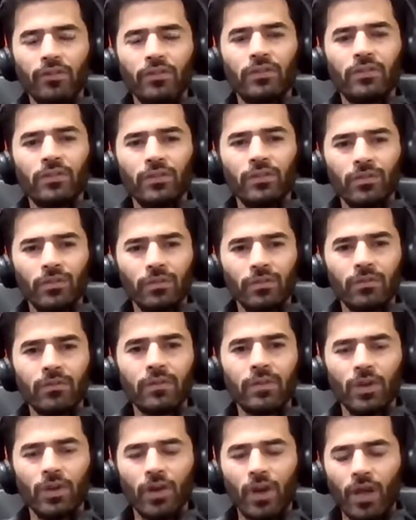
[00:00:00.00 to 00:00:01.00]

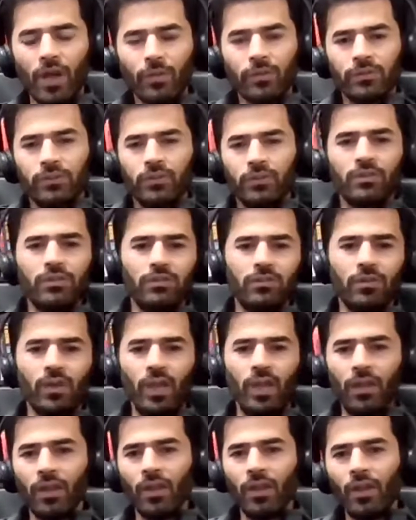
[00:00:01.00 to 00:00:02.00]
have, I was just
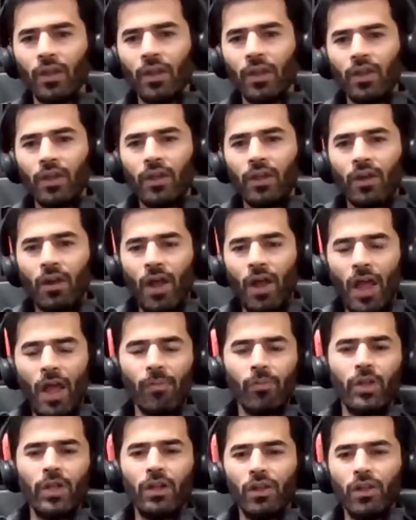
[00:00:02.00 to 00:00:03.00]
like
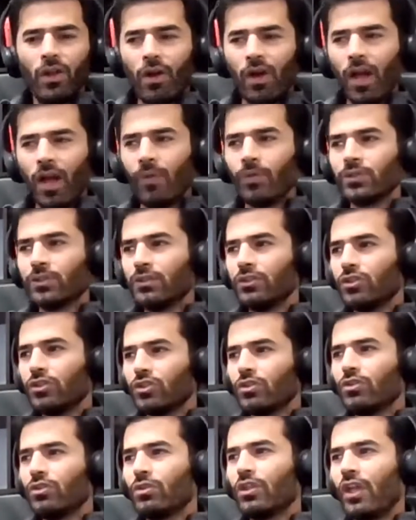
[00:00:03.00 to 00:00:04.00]
ambling along. I wasn't
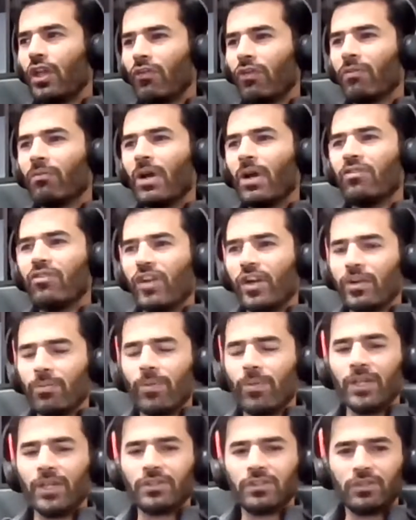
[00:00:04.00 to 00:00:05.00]
just giving my very
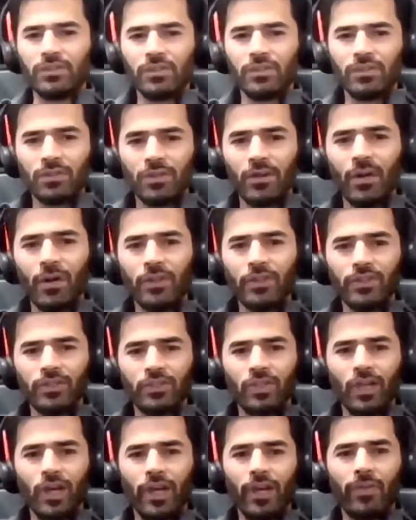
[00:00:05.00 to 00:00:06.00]
best all
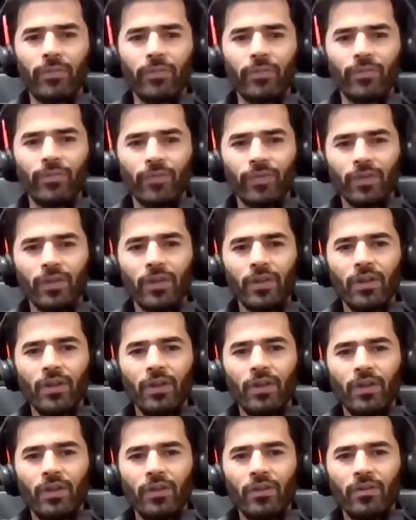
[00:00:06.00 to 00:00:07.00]
this time
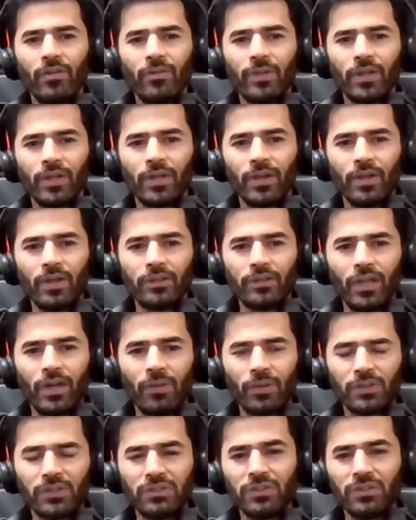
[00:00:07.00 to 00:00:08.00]
because I
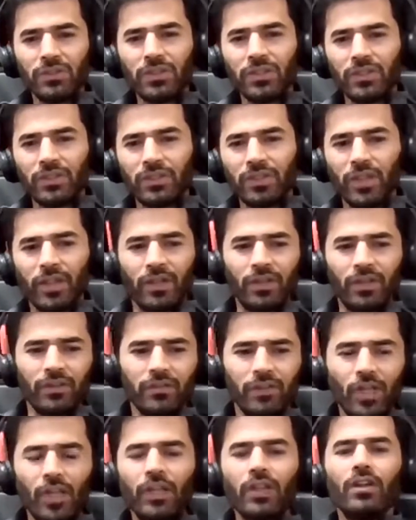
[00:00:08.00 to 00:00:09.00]
wasn't really like
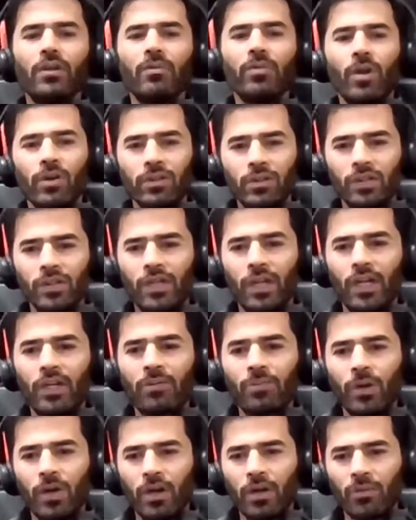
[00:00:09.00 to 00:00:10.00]
thinking about the
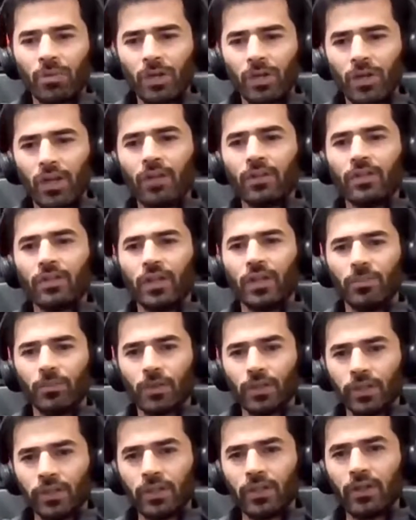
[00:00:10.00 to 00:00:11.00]
debt part. But now that I'm
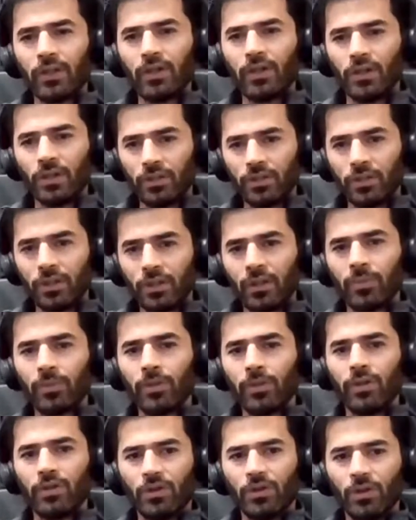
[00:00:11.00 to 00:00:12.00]
clear, I think I'm going to